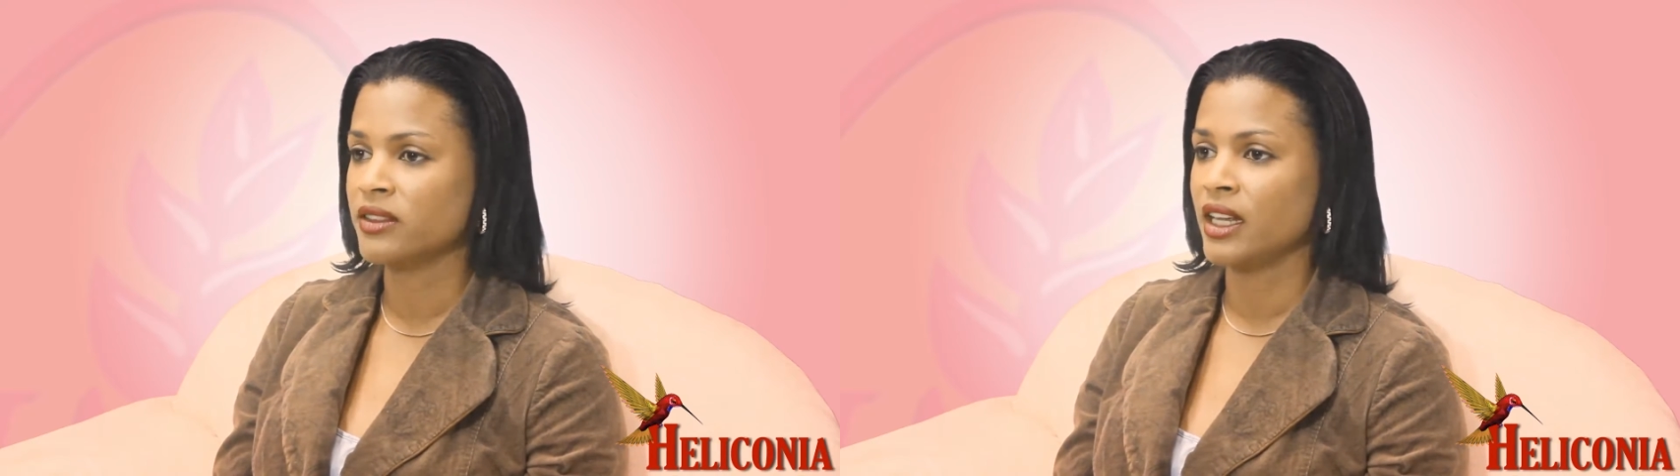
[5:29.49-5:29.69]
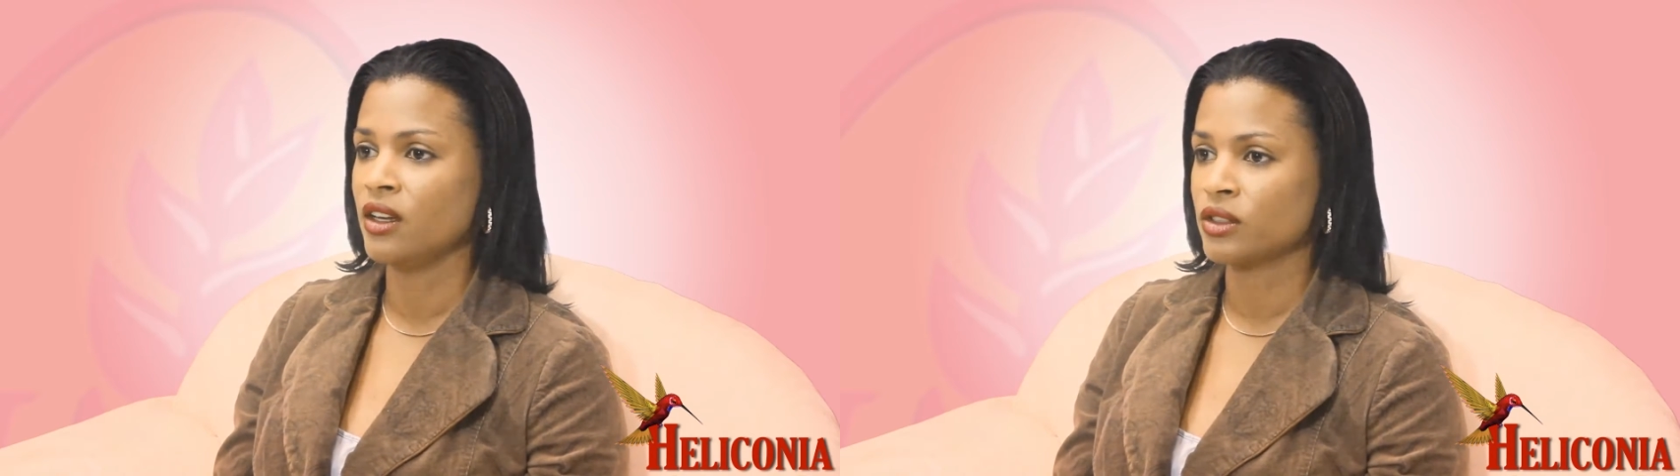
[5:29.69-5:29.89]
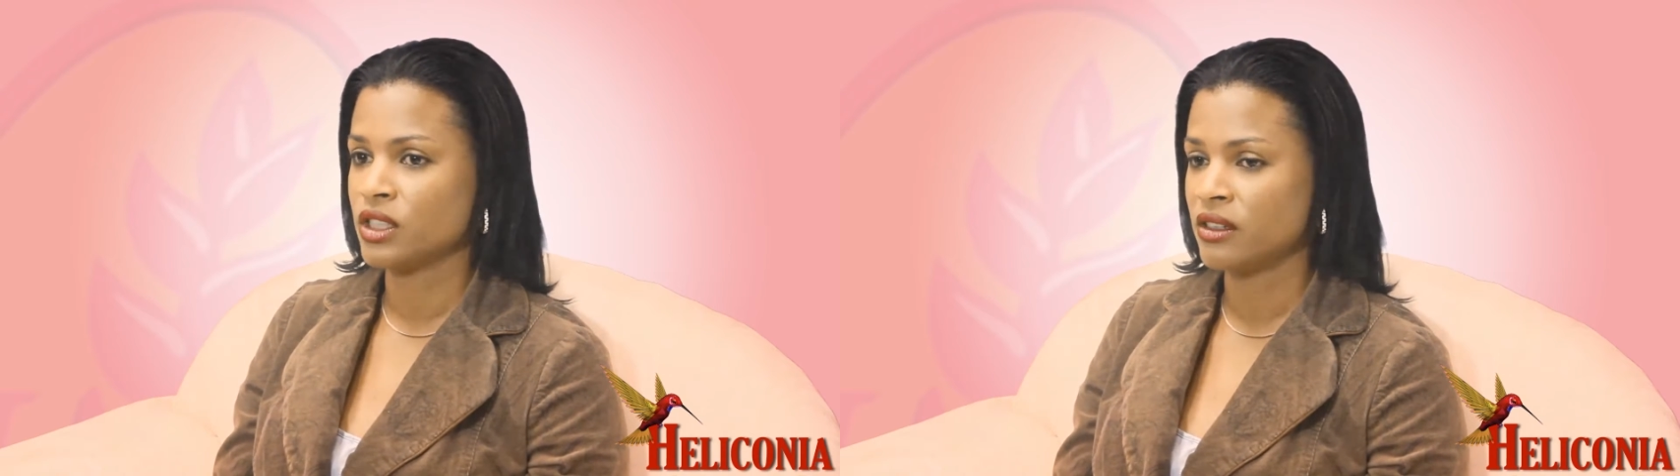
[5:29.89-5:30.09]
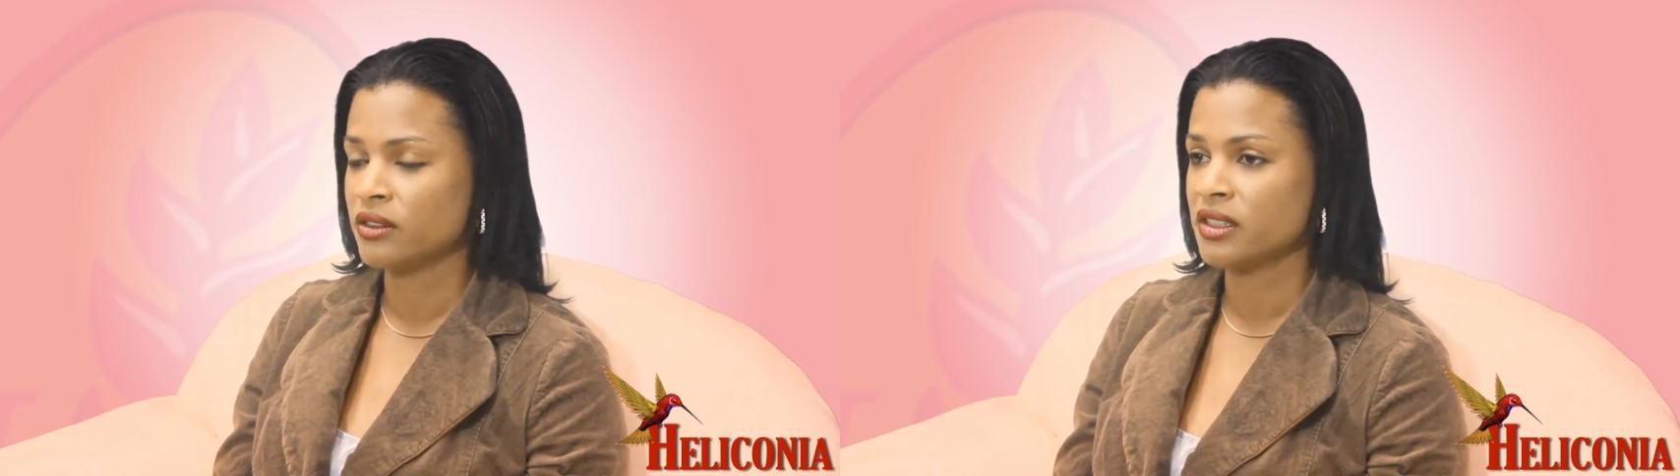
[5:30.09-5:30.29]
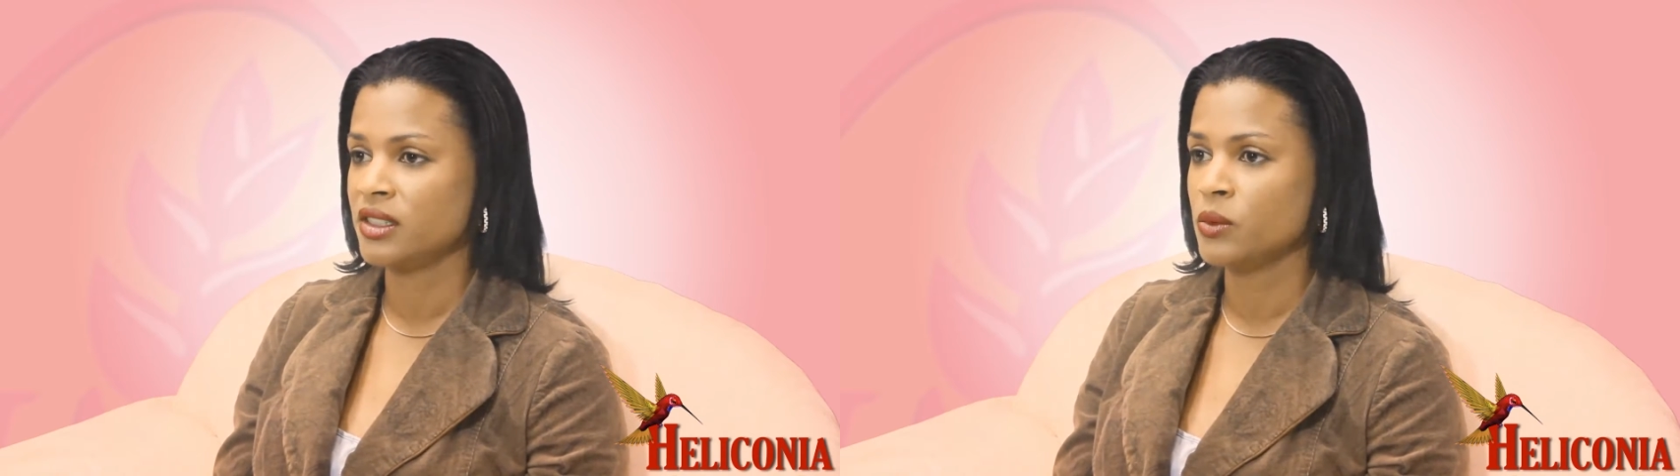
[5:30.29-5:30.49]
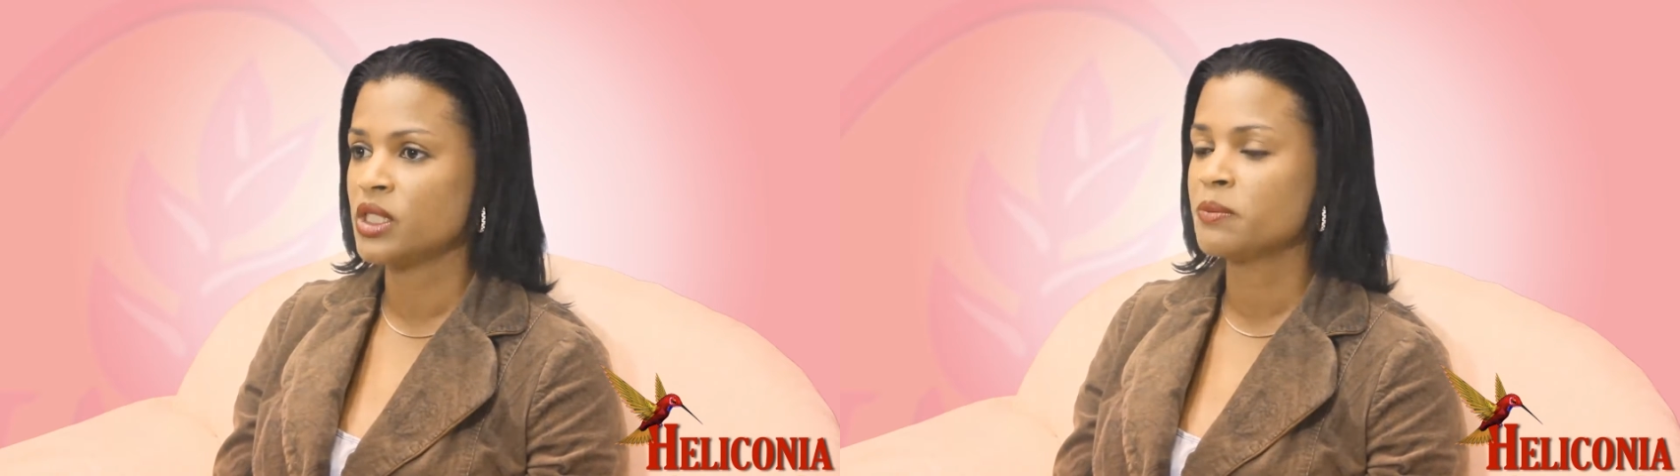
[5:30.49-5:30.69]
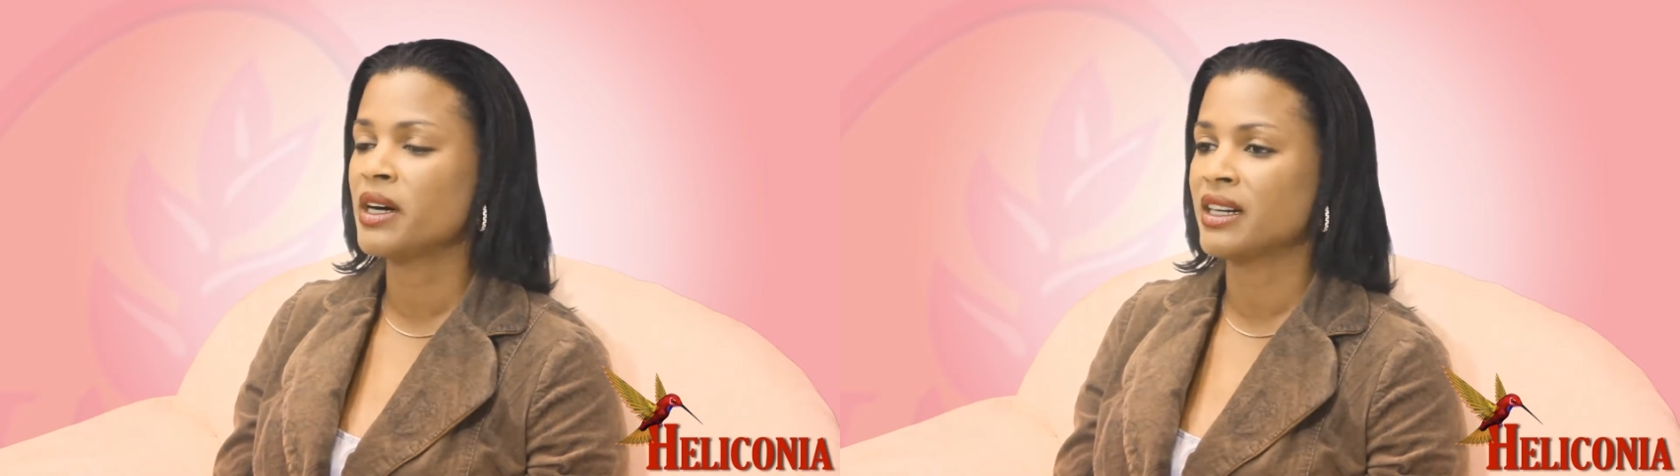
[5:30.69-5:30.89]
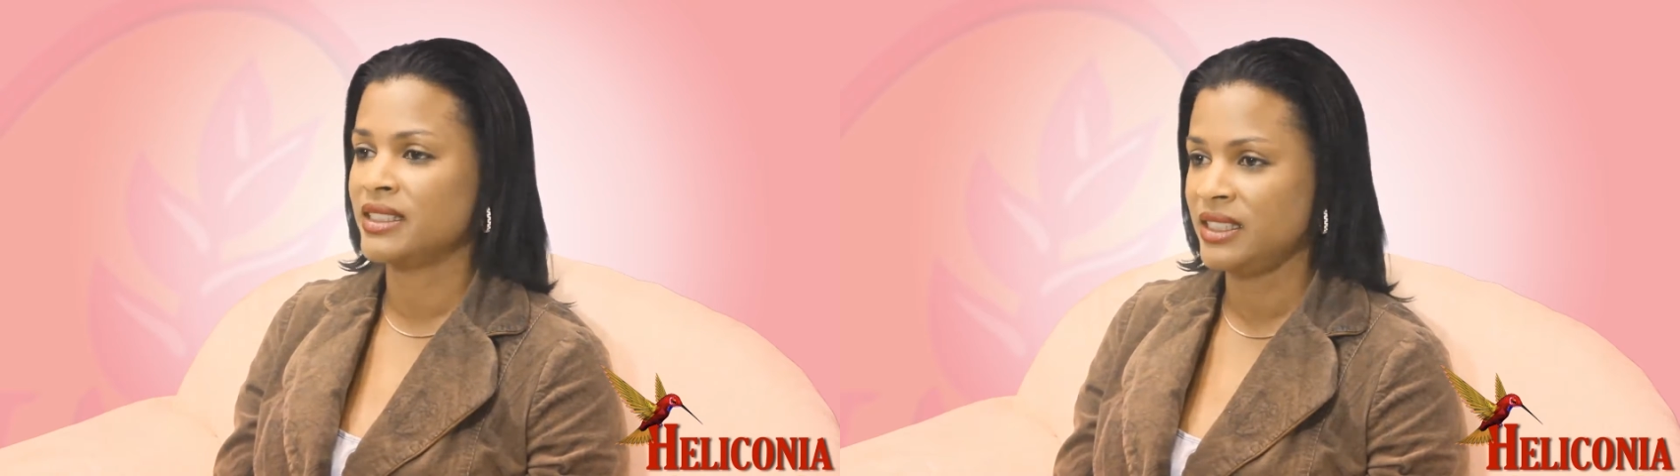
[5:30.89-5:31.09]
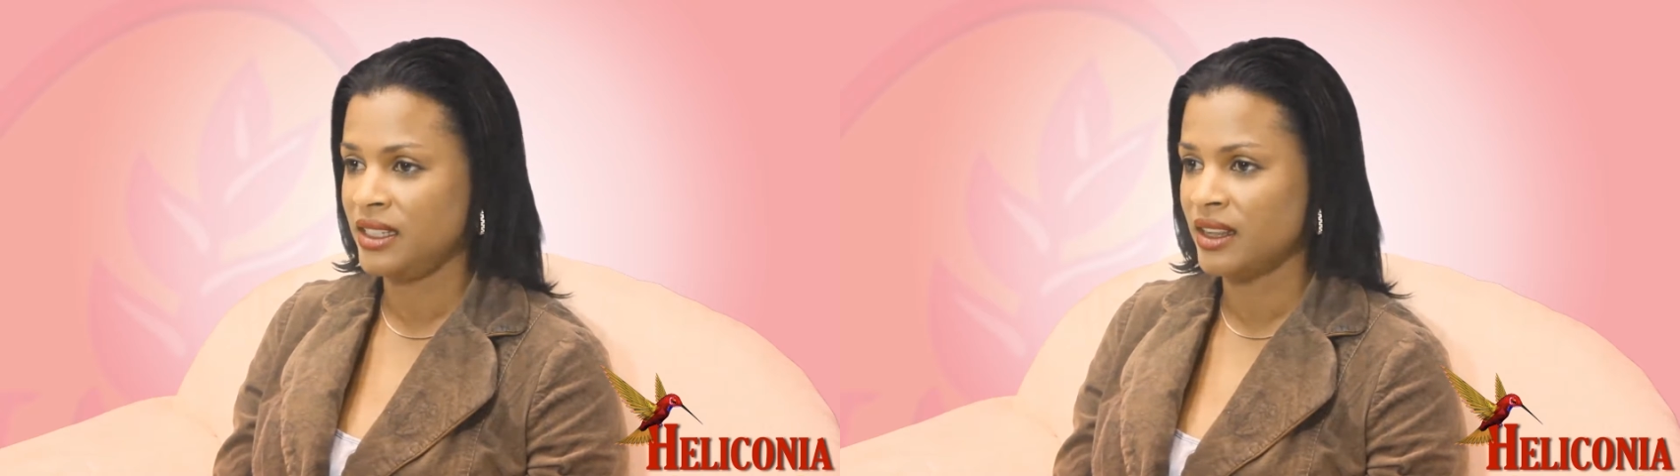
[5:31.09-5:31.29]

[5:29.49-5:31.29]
and I looked around to see which party